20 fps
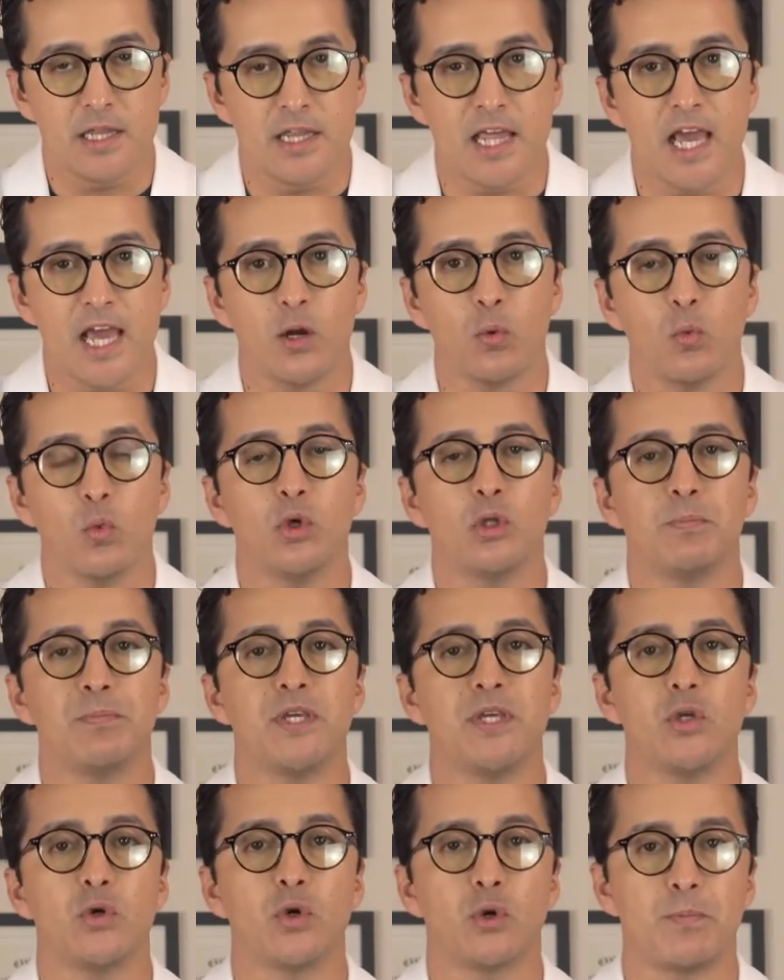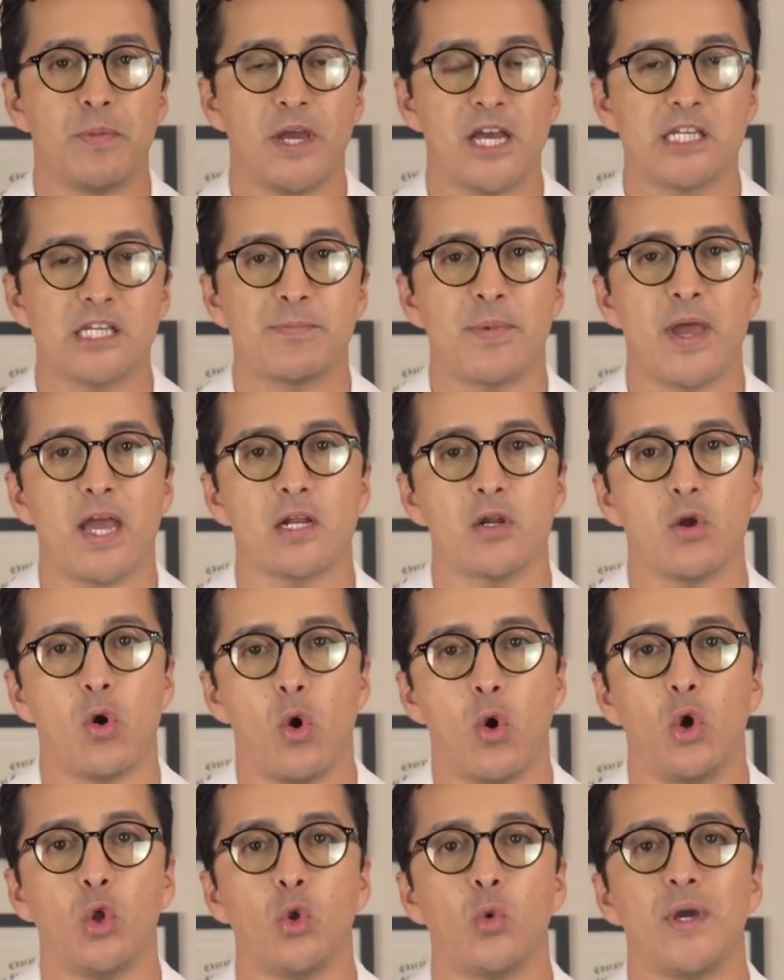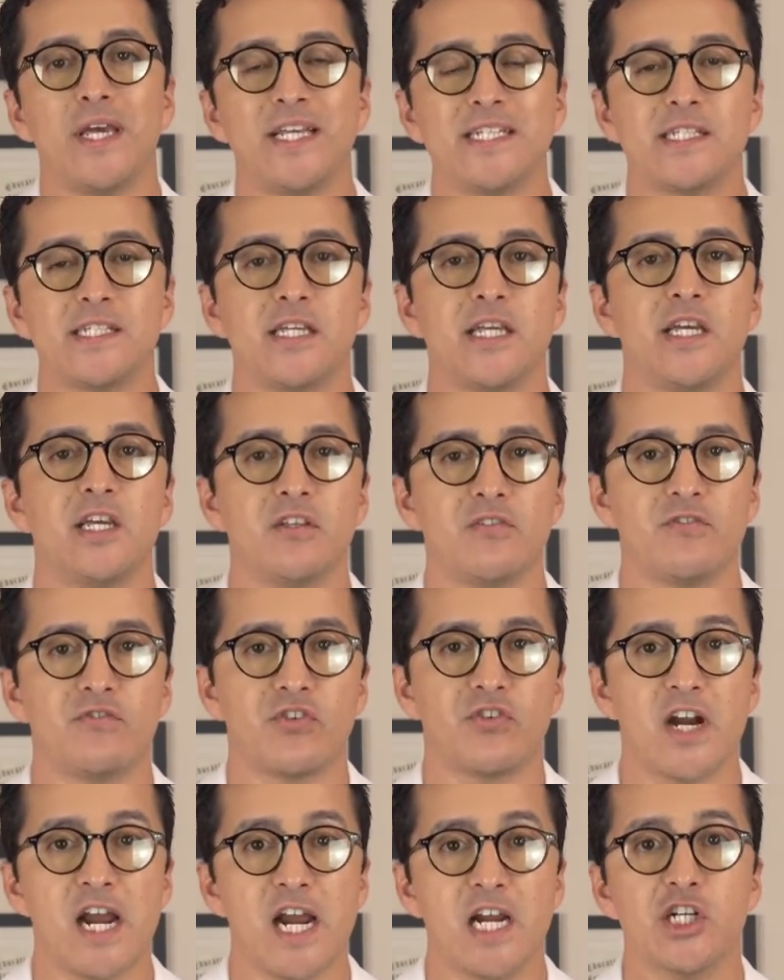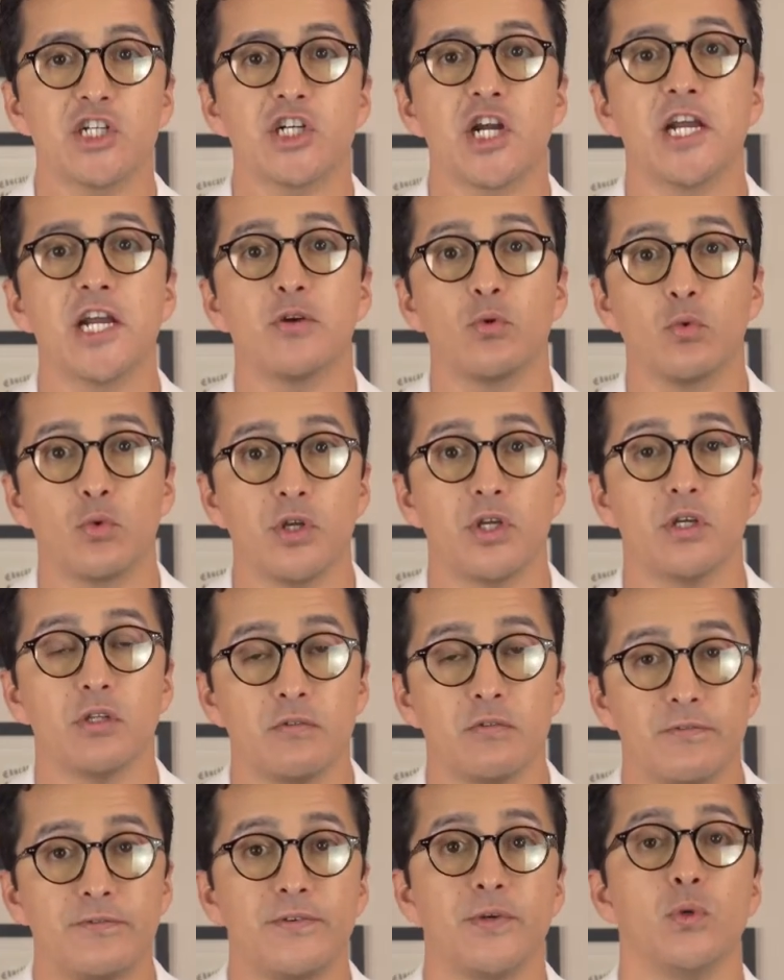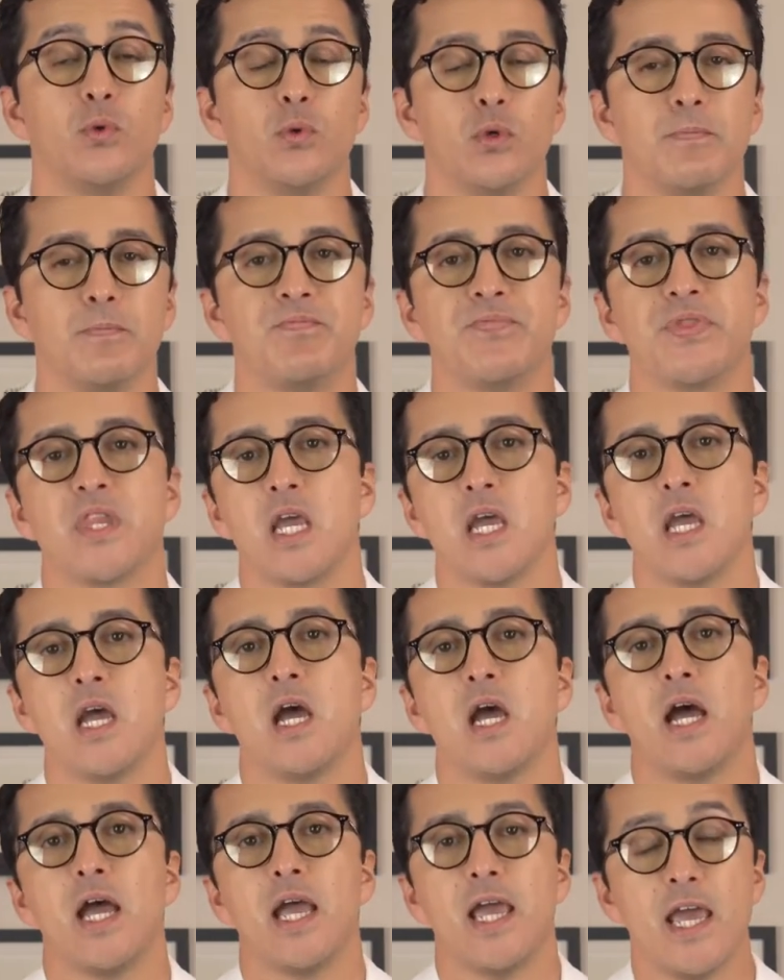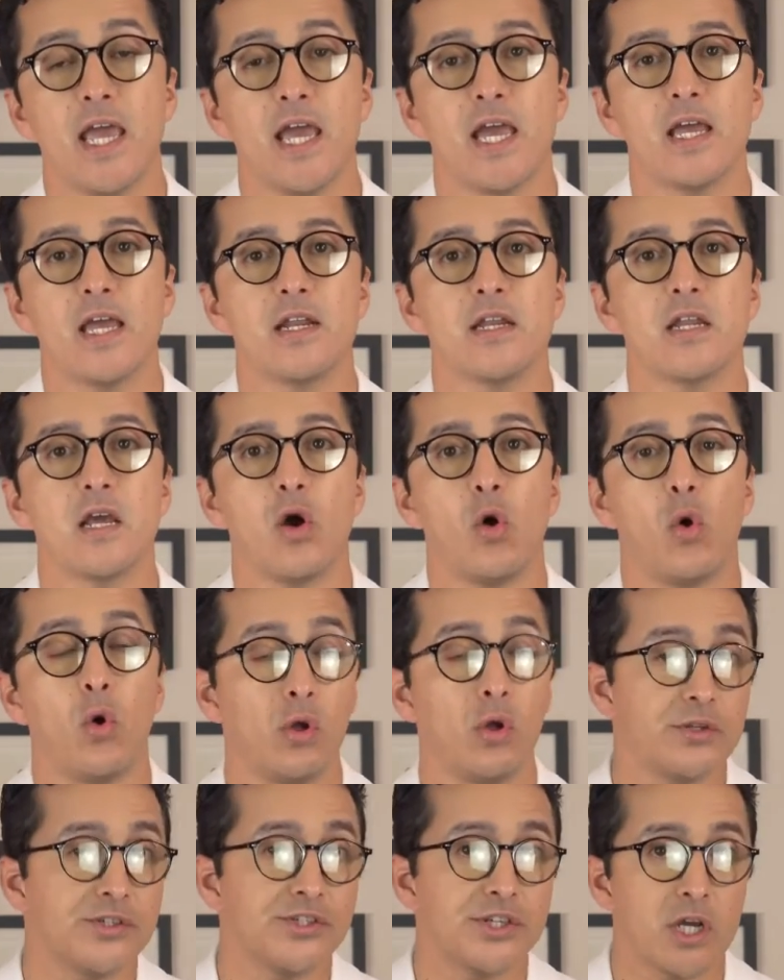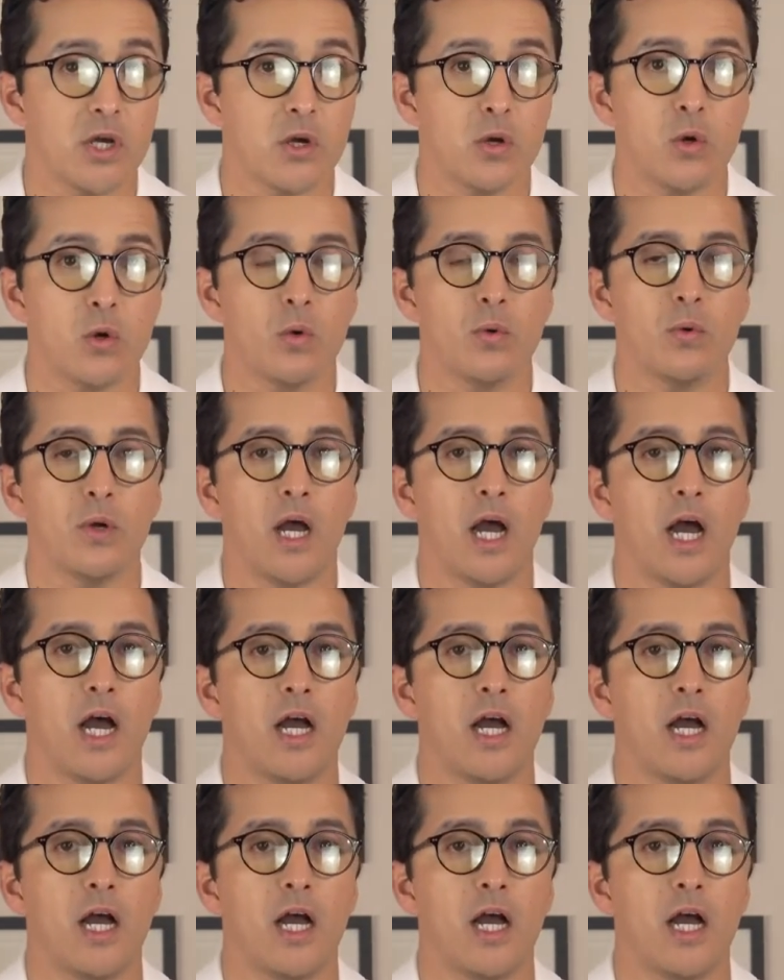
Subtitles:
That will be your best bet. Always eat fresh and real food. And also,